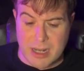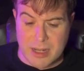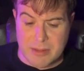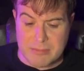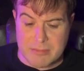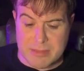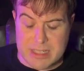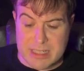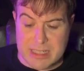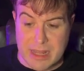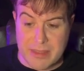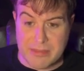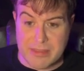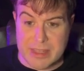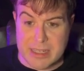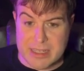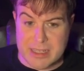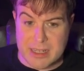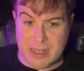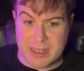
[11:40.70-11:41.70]

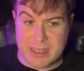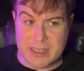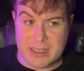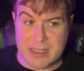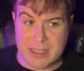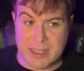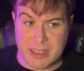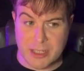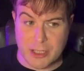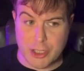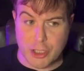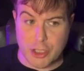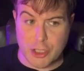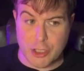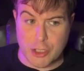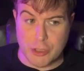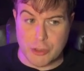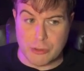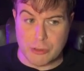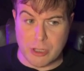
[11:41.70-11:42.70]
synthesizing
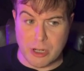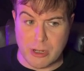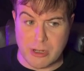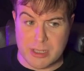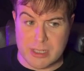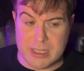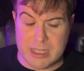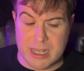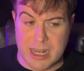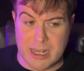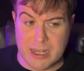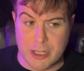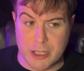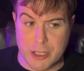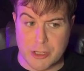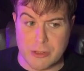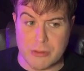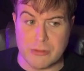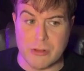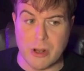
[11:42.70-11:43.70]
new content,
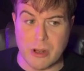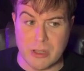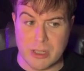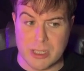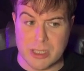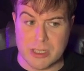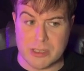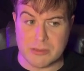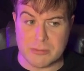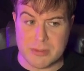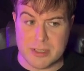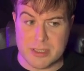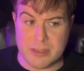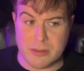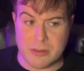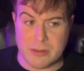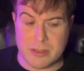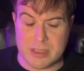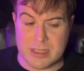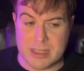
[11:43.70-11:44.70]
new knowledge from
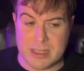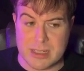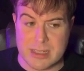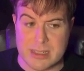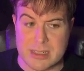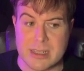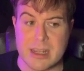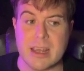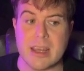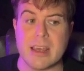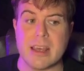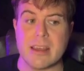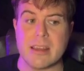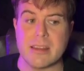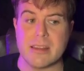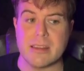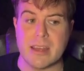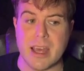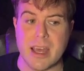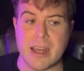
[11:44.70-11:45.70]
sources,
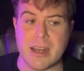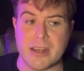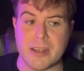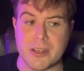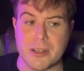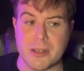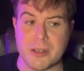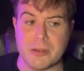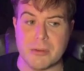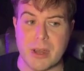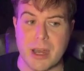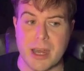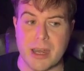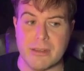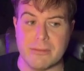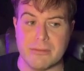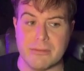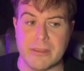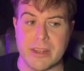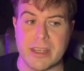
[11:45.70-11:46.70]
then you
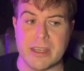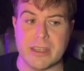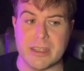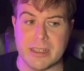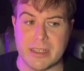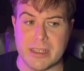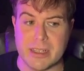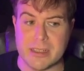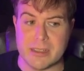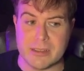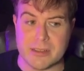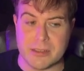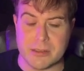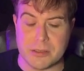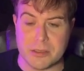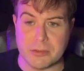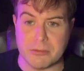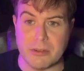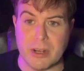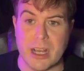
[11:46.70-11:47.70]
have veered into
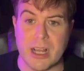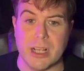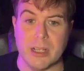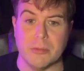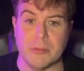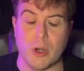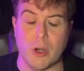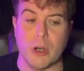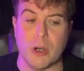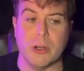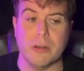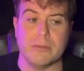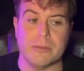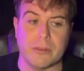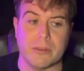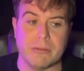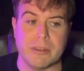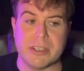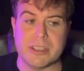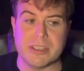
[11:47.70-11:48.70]
the realm of
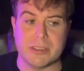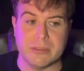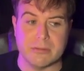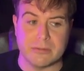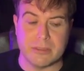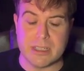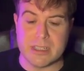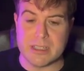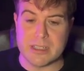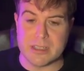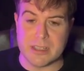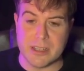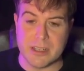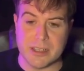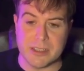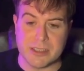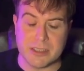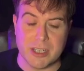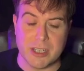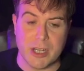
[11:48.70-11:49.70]
original
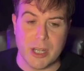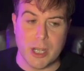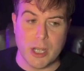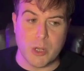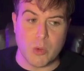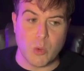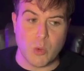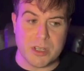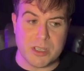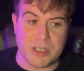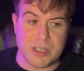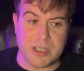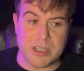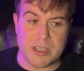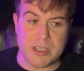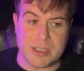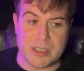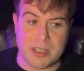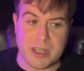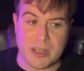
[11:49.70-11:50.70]
research, which
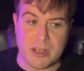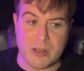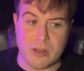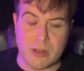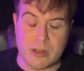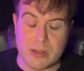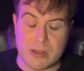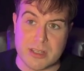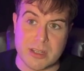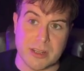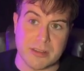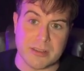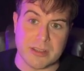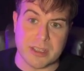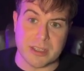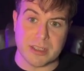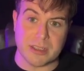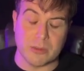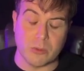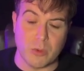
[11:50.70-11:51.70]
is not
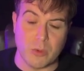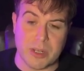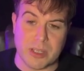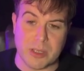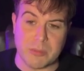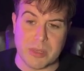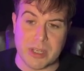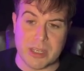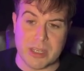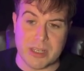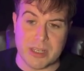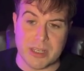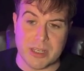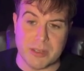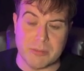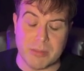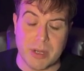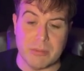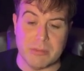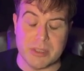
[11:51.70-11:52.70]
something that
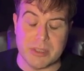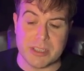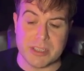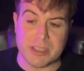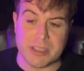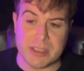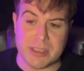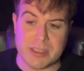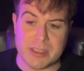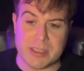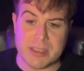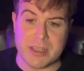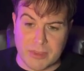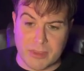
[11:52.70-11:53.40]
Wikipedia publishes.